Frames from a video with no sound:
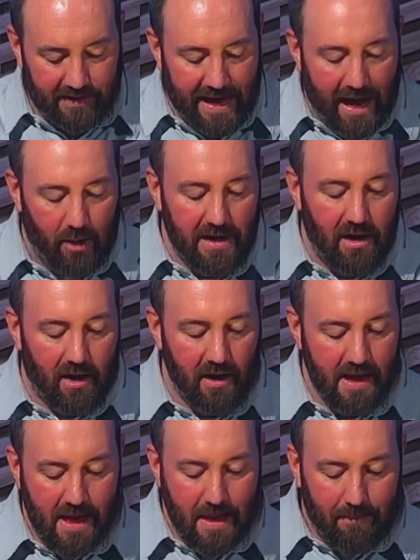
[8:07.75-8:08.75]
Now, in
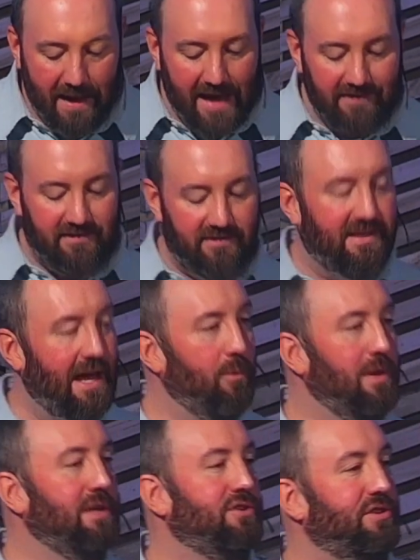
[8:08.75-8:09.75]
our passage
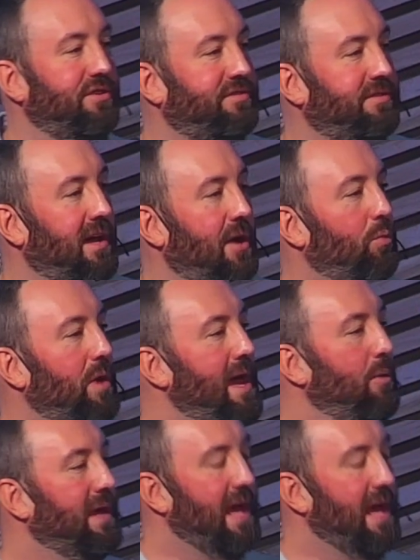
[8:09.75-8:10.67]
that we just read,